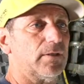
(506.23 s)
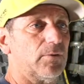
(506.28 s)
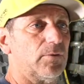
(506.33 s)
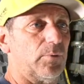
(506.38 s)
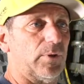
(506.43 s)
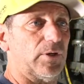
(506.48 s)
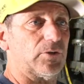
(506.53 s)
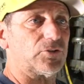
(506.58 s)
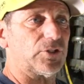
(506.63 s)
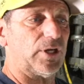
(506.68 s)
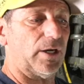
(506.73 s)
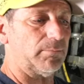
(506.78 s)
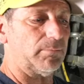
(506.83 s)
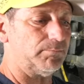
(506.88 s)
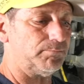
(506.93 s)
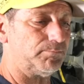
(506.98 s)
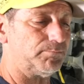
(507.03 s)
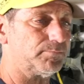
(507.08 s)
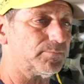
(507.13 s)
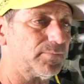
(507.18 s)
Alan
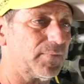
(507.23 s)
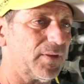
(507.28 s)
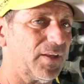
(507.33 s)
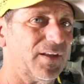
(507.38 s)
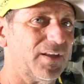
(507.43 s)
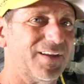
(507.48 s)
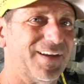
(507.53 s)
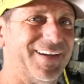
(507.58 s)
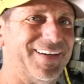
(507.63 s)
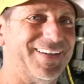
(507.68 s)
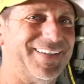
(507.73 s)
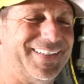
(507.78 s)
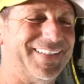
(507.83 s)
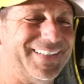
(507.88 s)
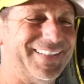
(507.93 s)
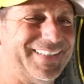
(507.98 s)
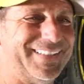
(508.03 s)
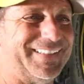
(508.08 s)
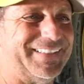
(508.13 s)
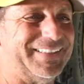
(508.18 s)
Alvarez says,
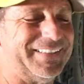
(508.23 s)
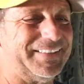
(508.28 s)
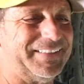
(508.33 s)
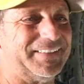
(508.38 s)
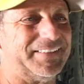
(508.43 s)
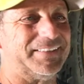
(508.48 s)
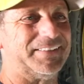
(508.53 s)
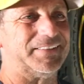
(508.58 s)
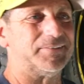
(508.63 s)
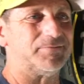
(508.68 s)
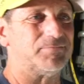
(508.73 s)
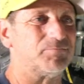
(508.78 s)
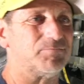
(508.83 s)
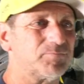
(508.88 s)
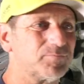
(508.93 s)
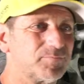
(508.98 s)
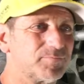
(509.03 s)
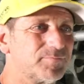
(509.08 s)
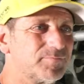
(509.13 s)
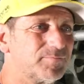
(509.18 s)
Jordan found a
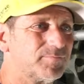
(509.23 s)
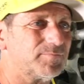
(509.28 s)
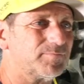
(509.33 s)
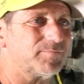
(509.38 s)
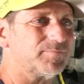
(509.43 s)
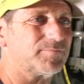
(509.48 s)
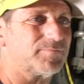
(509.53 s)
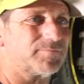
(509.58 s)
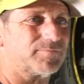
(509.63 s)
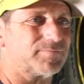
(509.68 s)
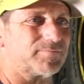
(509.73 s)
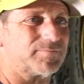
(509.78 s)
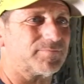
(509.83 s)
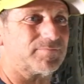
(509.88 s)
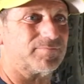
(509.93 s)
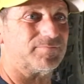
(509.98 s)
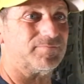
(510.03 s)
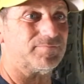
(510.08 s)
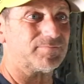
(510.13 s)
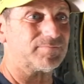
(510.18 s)
crack on my
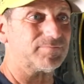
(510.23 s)
chassis.